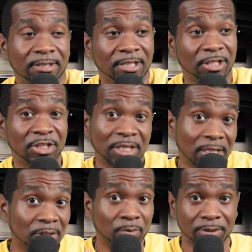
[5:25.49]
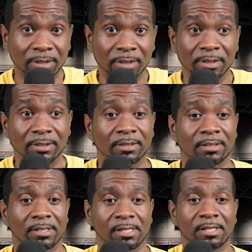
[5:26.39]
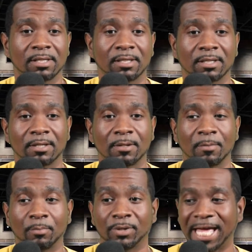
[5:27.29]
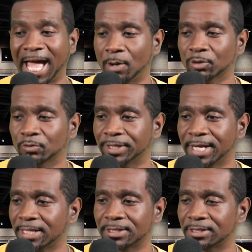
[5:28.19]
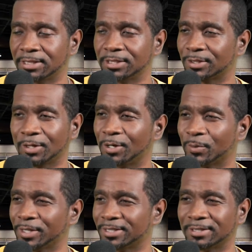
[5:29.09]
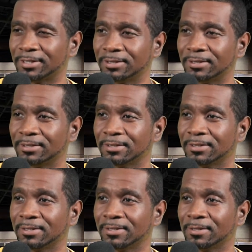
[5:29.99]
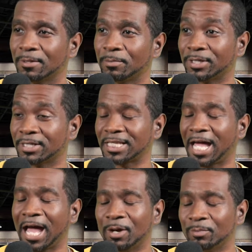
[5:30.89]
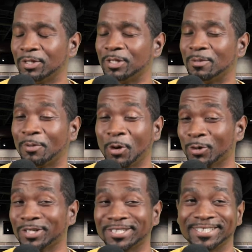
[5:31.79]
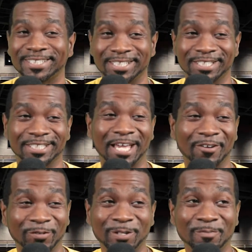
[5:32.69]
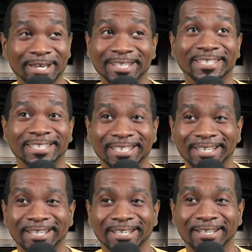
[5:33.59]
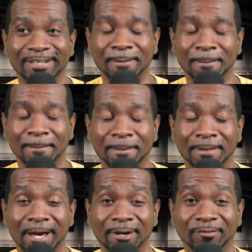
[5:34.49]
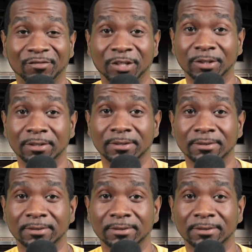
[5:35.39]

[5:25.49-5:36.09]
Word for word: The signal was good. But our reaction isn't always good. Because how many poor decisions have we made out of fear?